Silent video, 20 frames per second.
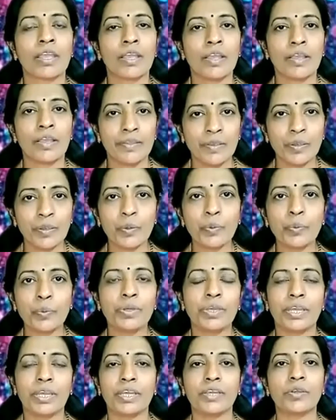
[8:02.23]
You
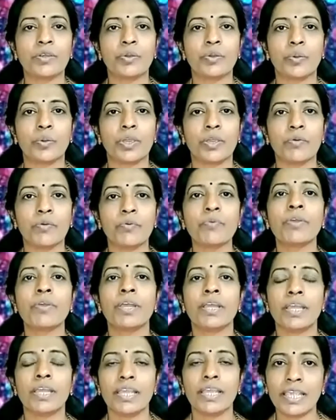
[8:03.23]
need to give
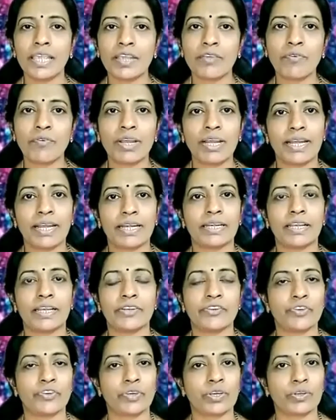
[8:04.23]
equal
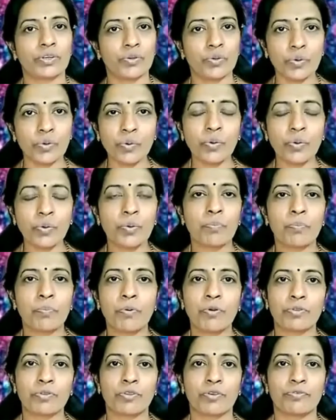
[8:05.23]
attention to
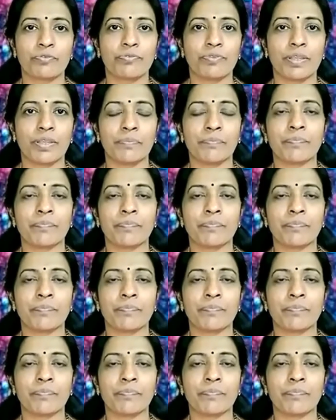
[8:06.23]
both of them.